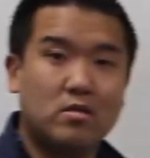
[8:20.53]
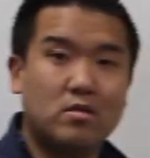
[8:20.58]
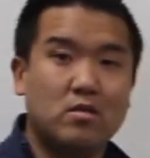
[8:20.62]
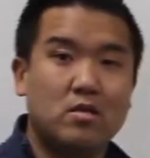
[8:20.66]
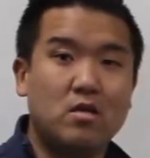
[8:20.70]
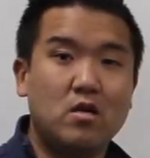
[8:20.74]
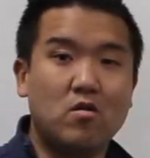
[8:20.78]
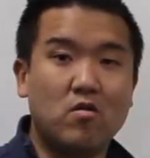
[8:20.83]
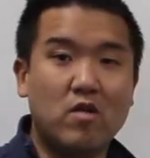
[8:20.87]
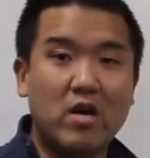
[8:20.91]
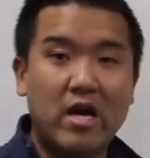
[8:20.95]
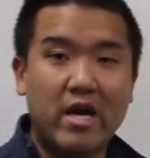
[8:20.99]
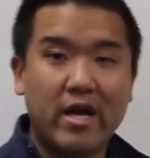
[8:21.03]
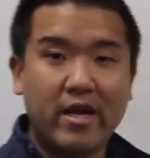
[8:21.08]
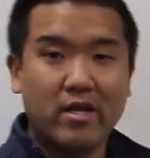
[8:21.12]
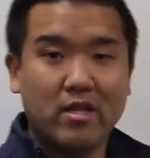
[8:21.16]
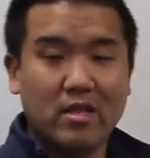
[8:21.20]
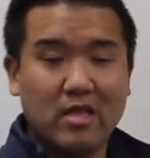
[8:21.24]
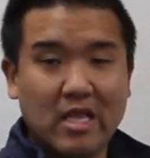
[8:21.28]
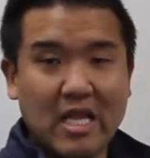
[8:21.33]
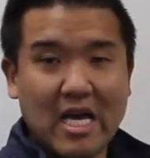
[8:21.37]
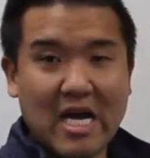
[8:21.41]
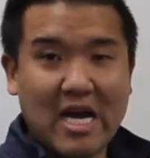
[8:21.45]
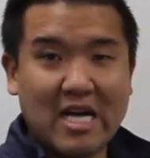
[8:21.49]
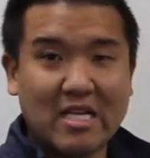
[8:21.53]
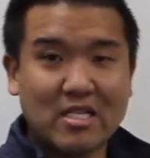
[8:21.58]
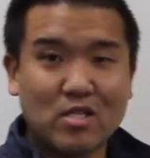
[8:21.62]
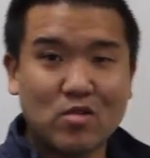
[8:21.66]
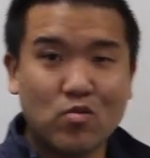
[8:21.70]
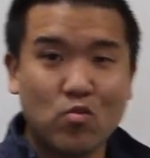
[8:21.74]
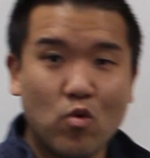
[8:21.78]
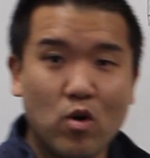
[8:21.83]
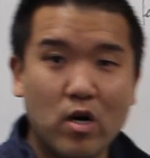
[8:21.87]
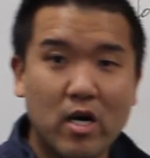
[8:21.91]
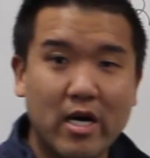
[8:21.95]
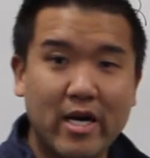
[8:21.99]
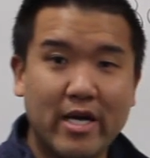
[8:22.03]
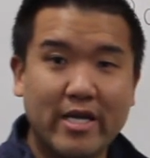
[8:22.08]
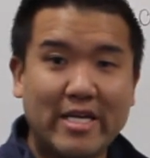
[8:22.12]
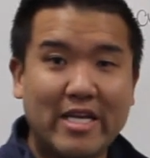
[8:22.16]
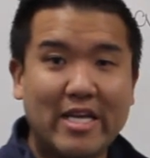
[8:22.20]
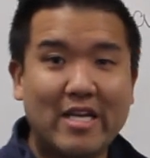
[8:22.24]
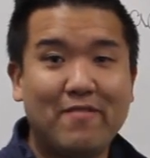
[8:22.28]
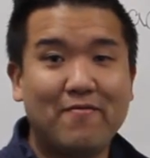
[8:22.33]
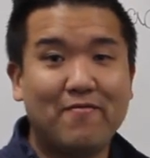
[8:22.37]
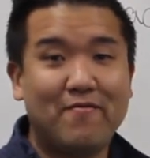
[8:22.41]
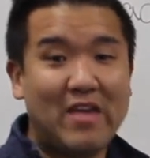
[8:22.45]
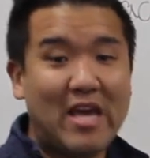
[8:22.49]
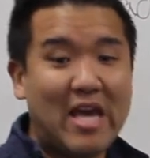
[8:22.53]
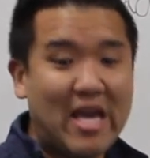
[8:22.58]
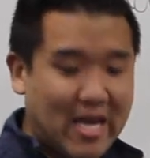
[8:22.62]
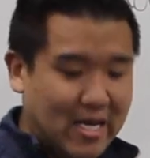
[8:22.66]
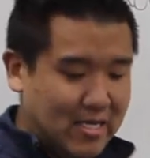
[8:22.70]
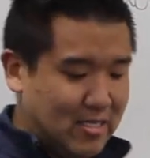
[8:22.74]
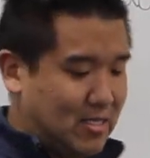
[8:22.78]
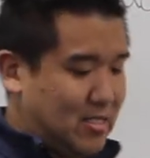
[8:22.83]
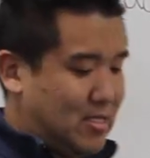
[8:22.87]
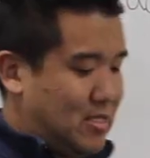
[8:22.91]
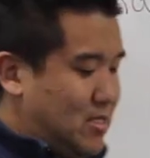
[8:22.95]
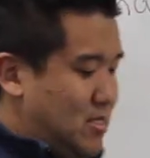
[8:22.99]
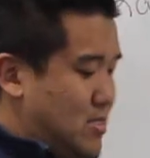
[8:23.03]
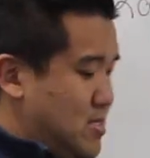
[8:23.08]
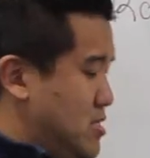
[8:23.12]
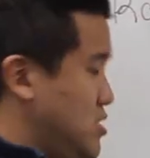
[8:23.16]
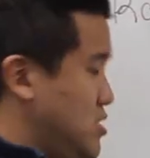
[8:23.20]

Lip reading: Alright, last one, advanced.